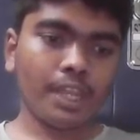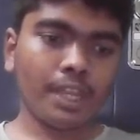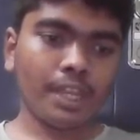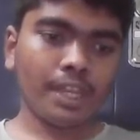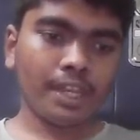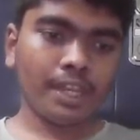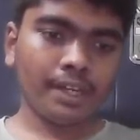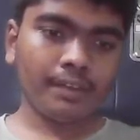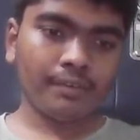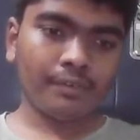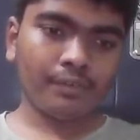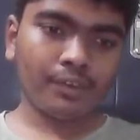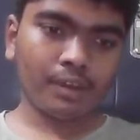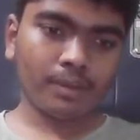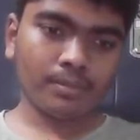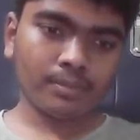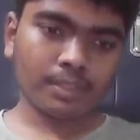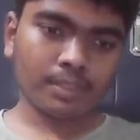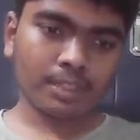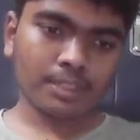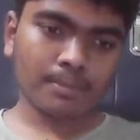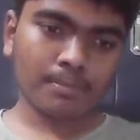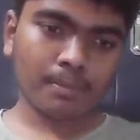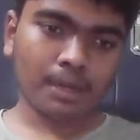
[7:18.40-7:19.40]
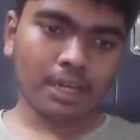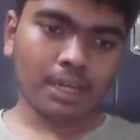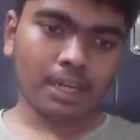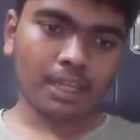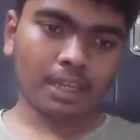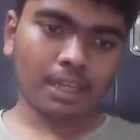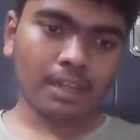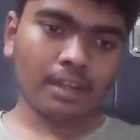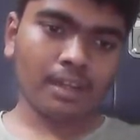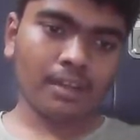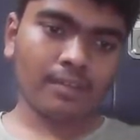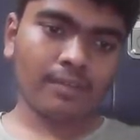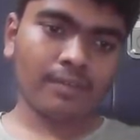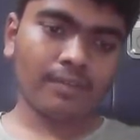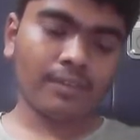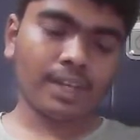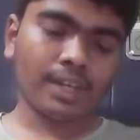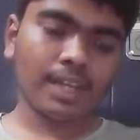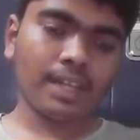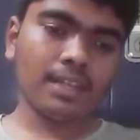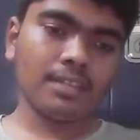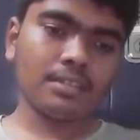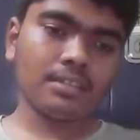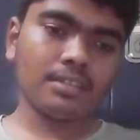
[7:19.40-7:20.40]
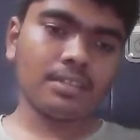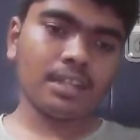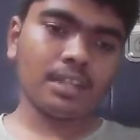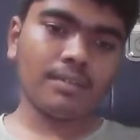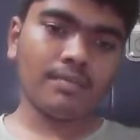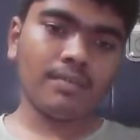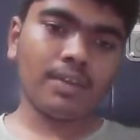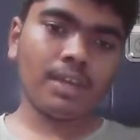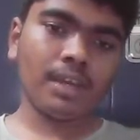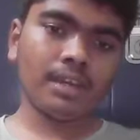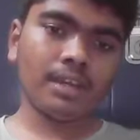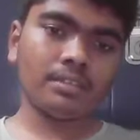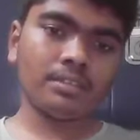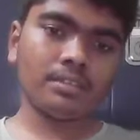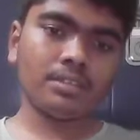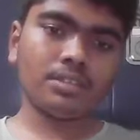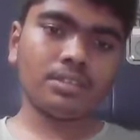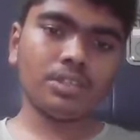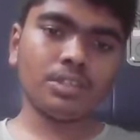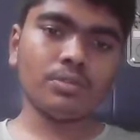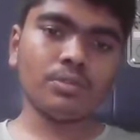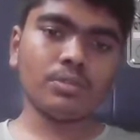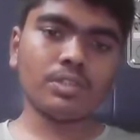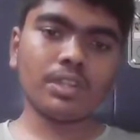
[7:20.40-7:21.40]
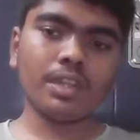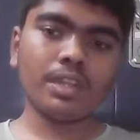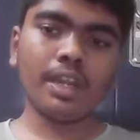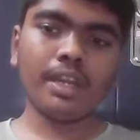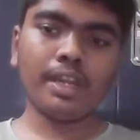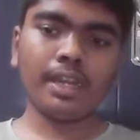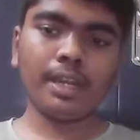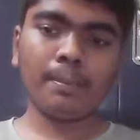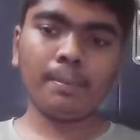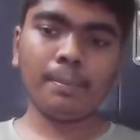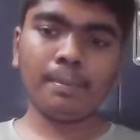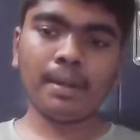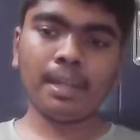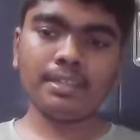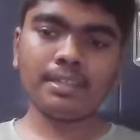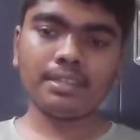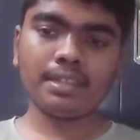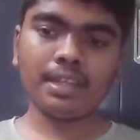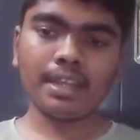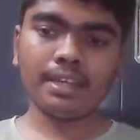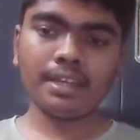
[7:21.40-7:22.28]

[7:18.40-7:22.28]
it from this particular free list, and we are just using it and placing it